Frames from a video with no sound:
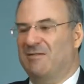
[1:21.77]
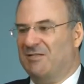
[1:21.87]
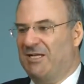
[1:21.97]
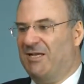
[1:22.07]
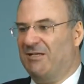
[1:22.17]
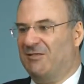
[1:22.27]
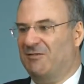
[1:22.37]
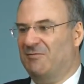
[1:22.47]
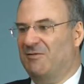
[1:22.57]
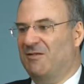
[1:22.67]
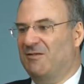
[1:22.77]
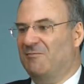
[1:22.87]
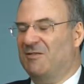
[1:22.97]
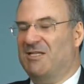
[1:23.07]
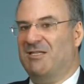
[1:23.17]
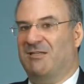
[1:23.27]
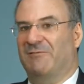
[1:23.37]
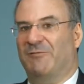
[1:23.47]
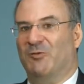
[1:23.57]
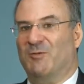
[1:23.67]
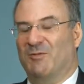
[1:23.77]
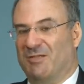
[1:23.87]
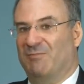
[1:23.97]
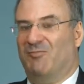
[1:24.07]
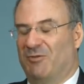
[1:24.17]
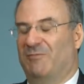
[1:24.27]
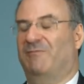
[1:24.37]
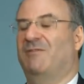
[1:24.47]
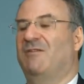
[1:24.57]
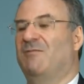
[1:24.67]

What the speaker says: seeking to resist enforcement can prove